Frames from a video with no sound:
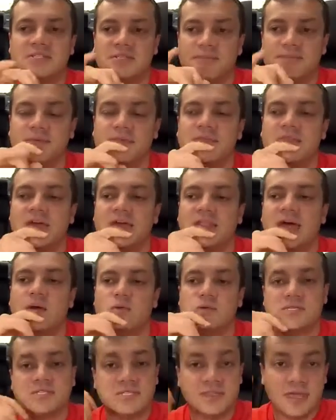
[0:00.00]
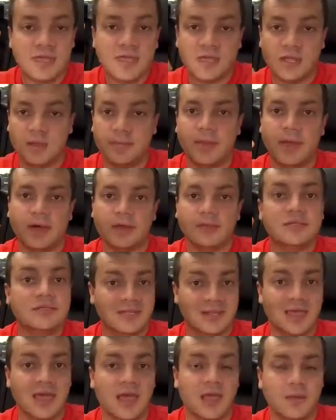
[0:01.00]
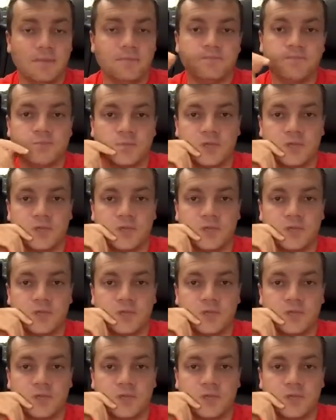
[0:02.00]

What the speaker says: something that I was thinking about today.